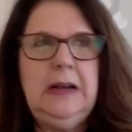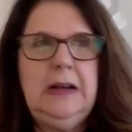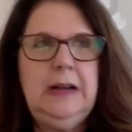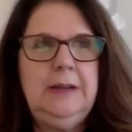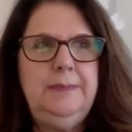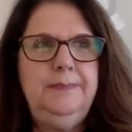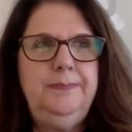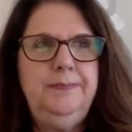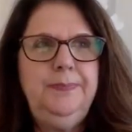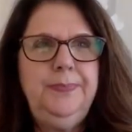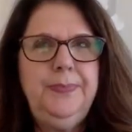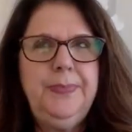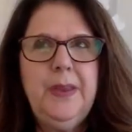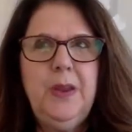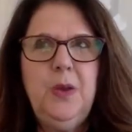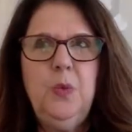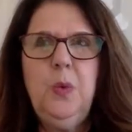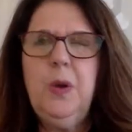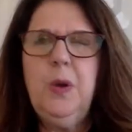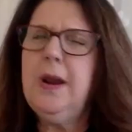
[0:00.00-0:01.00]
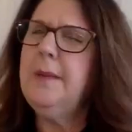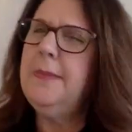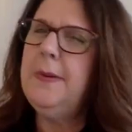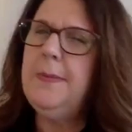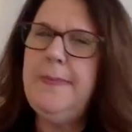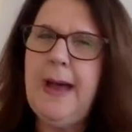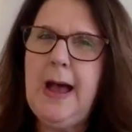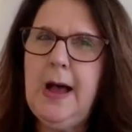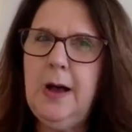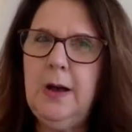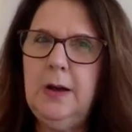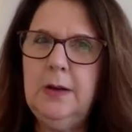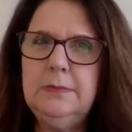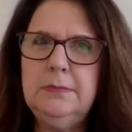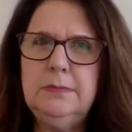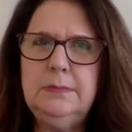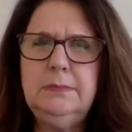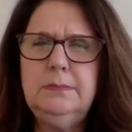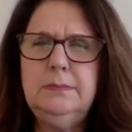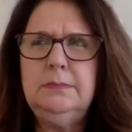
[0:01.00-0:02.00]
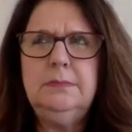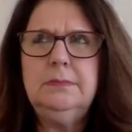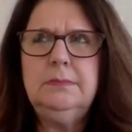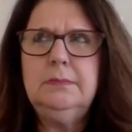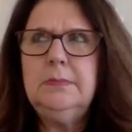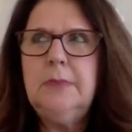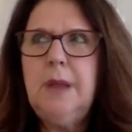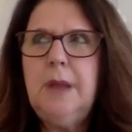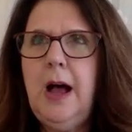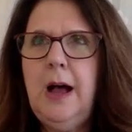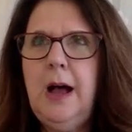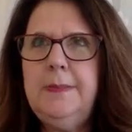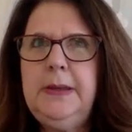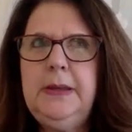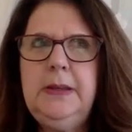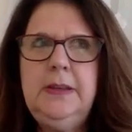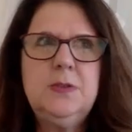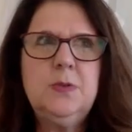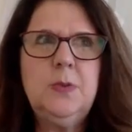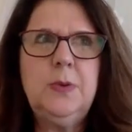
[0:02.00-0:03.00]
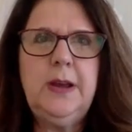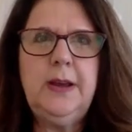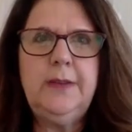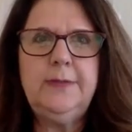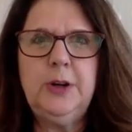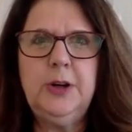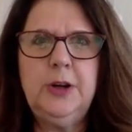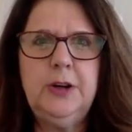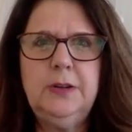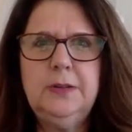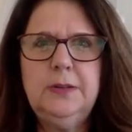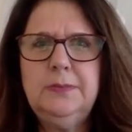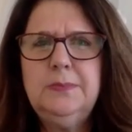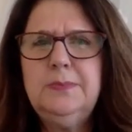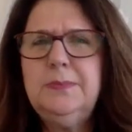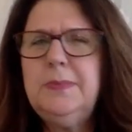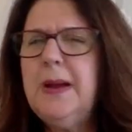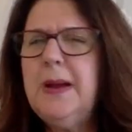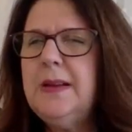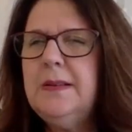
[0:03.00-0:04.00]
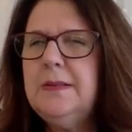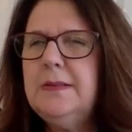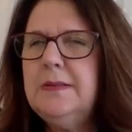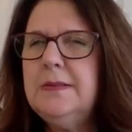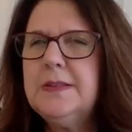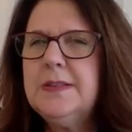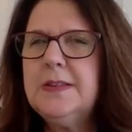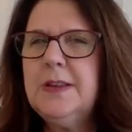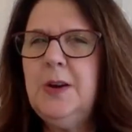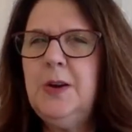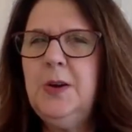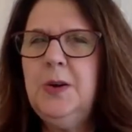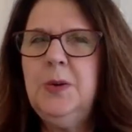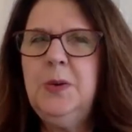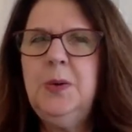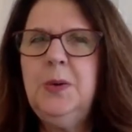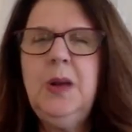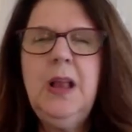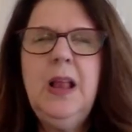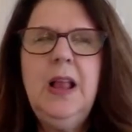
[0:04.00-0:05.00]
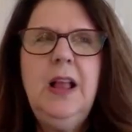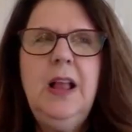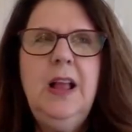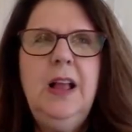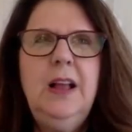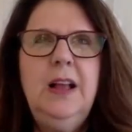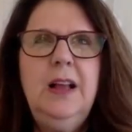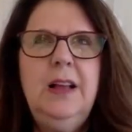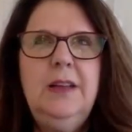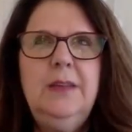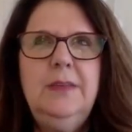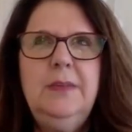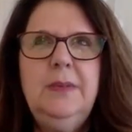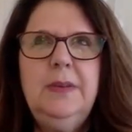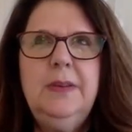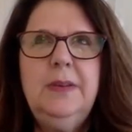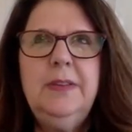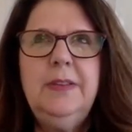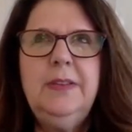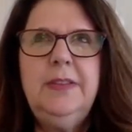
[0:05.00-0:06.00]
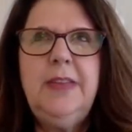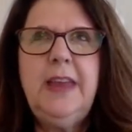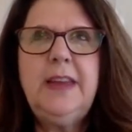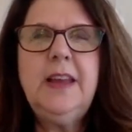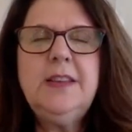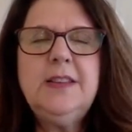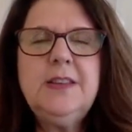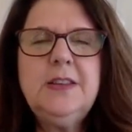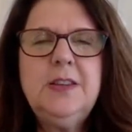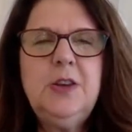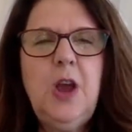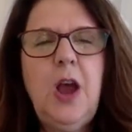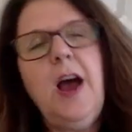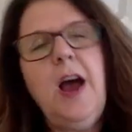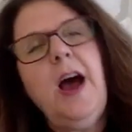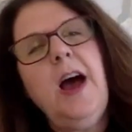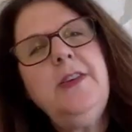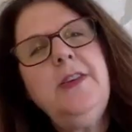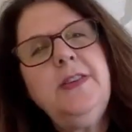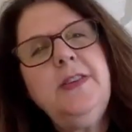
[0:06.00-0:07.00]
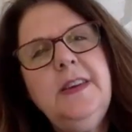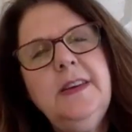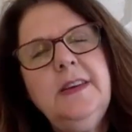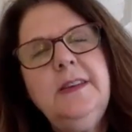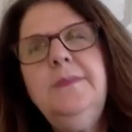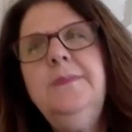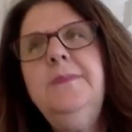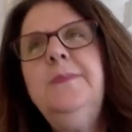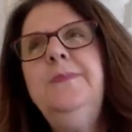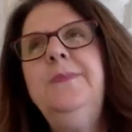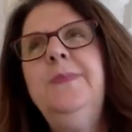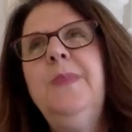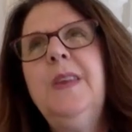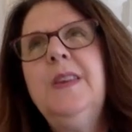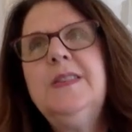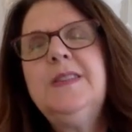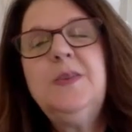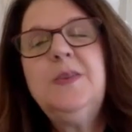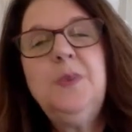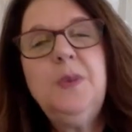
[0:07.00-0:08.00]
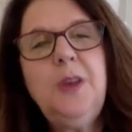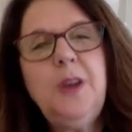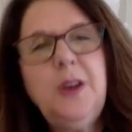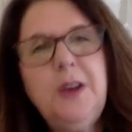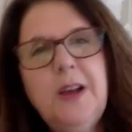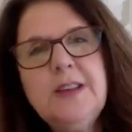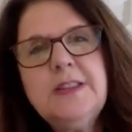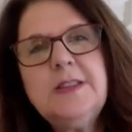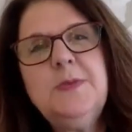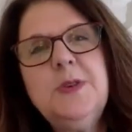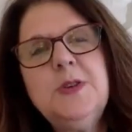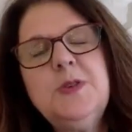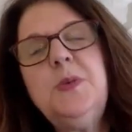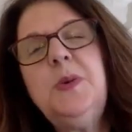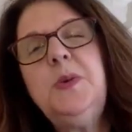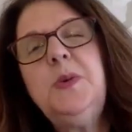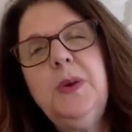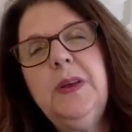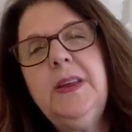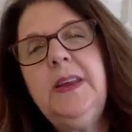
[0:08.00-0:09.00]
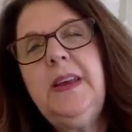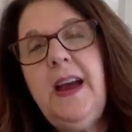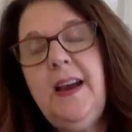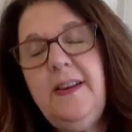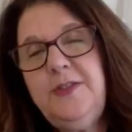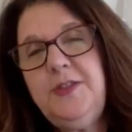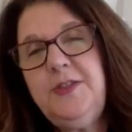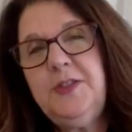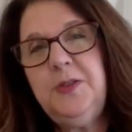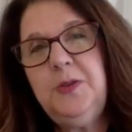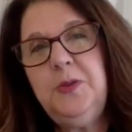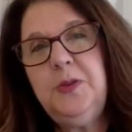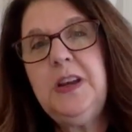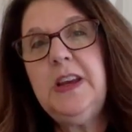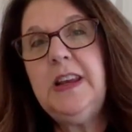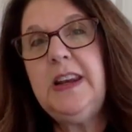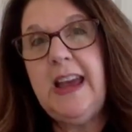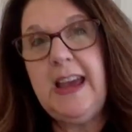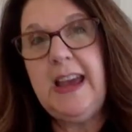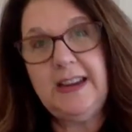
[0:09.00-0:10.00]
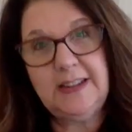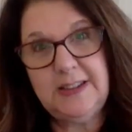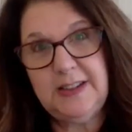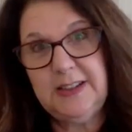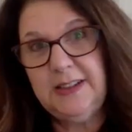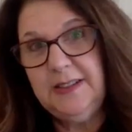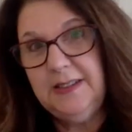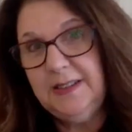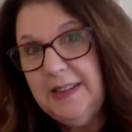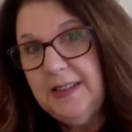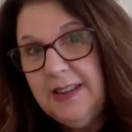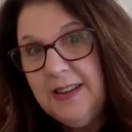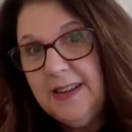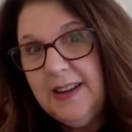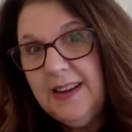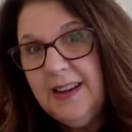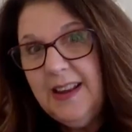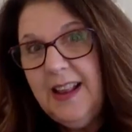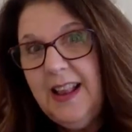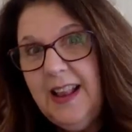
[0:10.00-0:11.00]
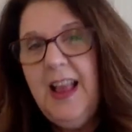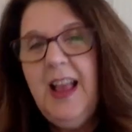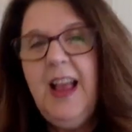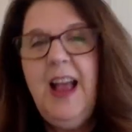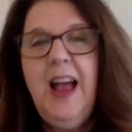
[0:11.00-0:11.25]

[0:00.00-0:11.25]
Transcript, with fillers: um, what I'm about, hobbies, whatever. So they get to I think, see, with our customers, we really have to connect. Mm-hmm.